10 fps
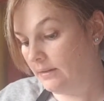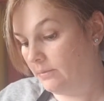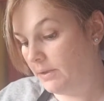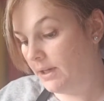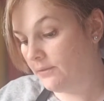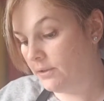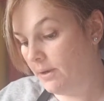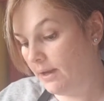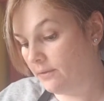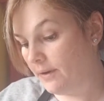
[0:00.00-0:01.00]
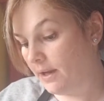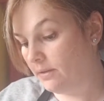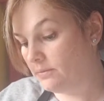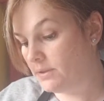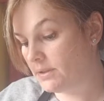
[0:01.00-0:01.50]
Whatever you have
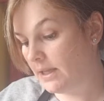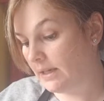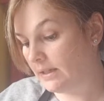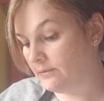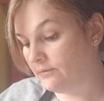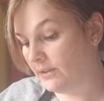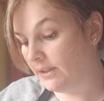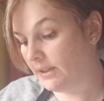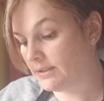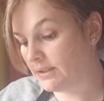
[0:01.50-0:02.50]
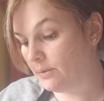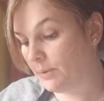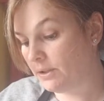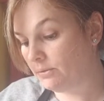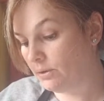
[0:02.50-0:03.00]
around that can fill in, so that
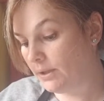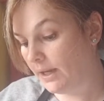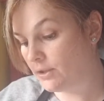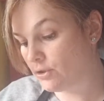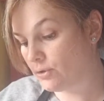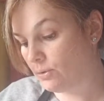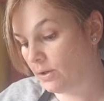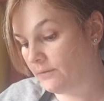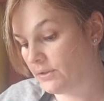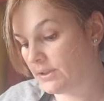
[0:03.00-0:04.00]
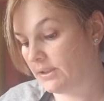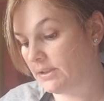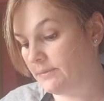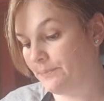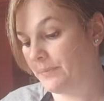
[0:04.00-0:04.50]
when you look at your door, if there's little
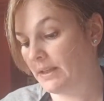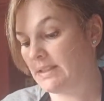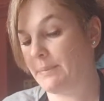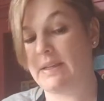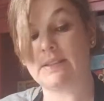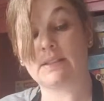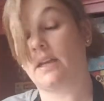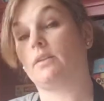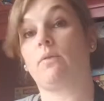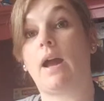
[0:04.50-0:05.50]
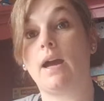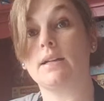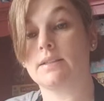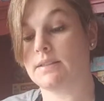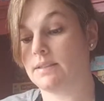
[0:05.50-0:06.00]
spaces on the
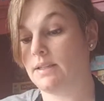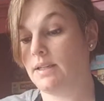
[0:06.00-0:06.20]
rocks,